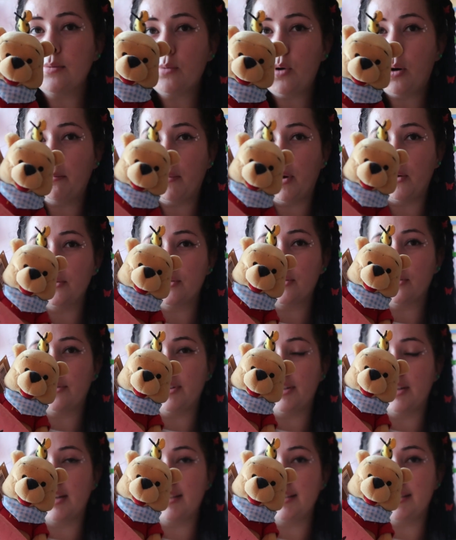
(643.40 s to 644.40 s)
is what most of
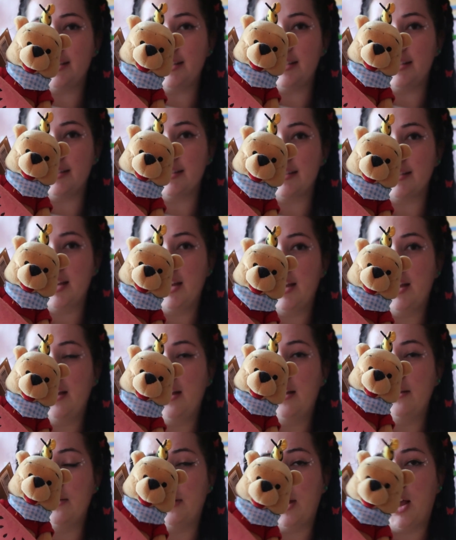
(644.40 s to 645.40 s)
the 90s
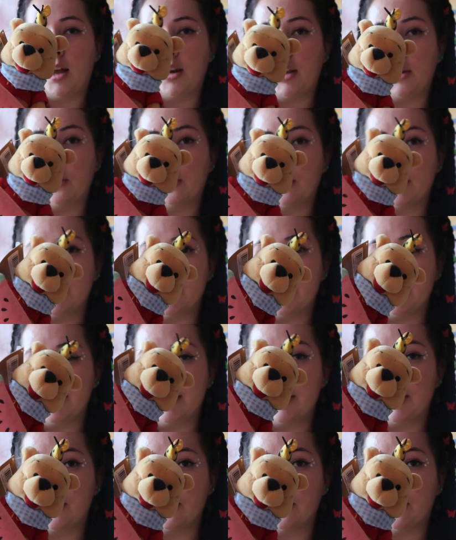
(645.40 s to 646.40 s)
early noughties
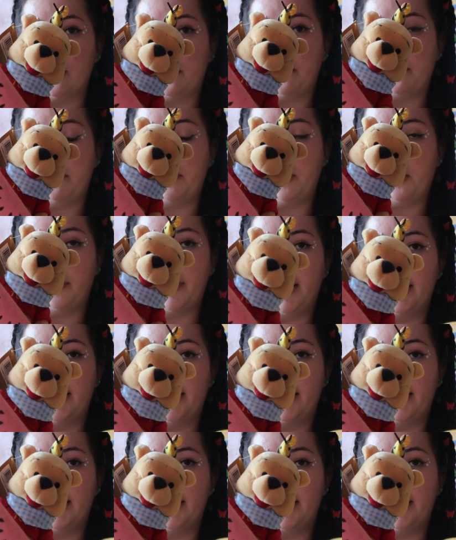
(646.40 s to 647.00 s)
Disney store Pooh